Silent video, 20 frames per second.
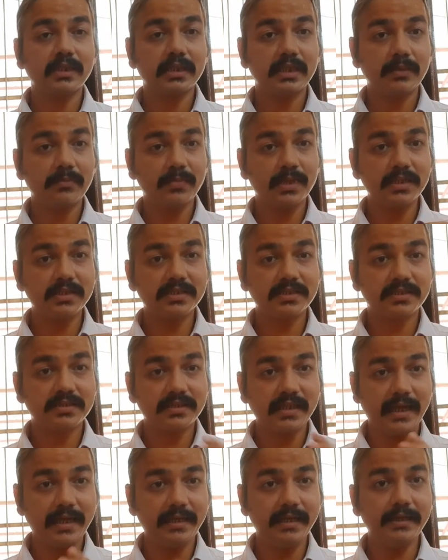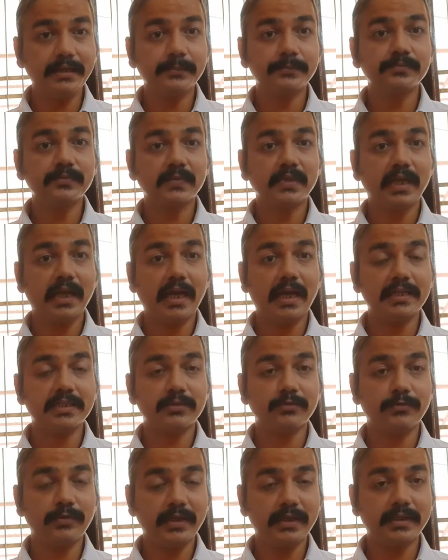they must sign it
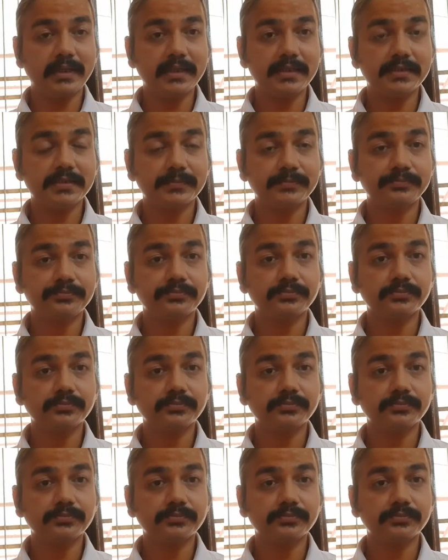as a witness